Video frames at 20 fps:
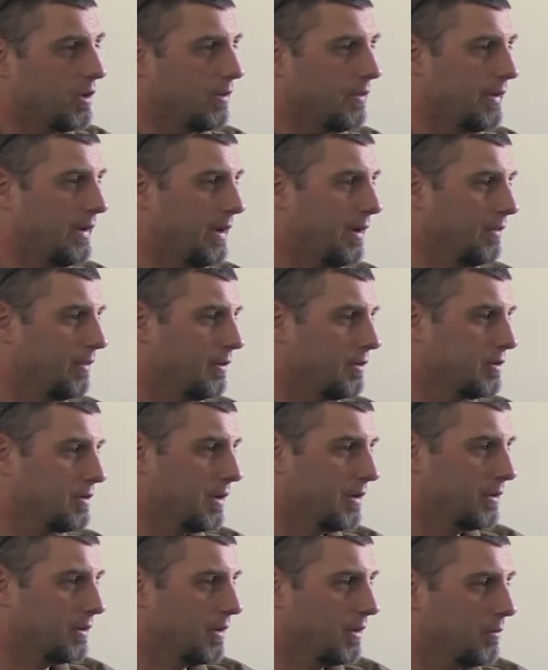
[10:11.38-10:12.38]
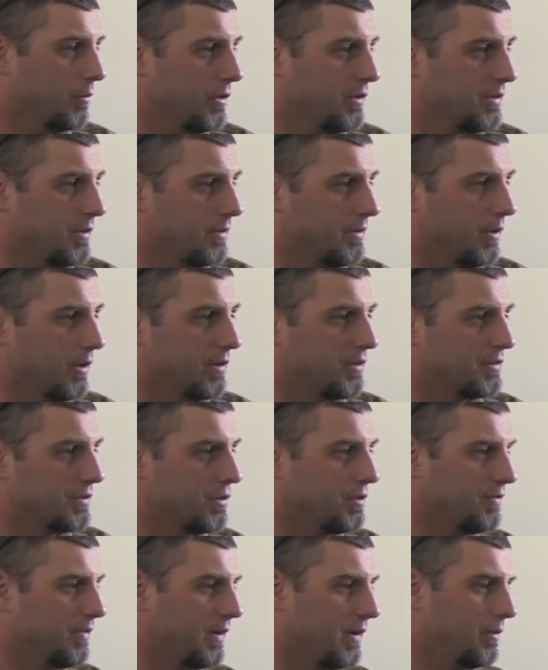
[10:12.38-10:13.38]
call the handlers once a dog's
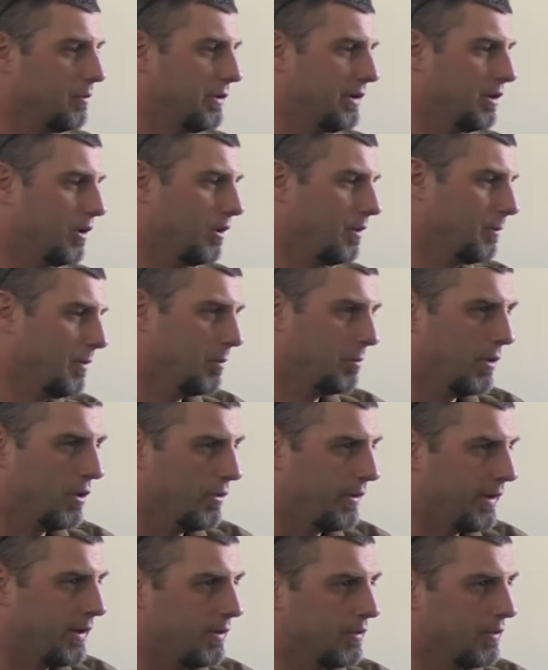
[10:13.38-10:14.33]
certified, we call them the boat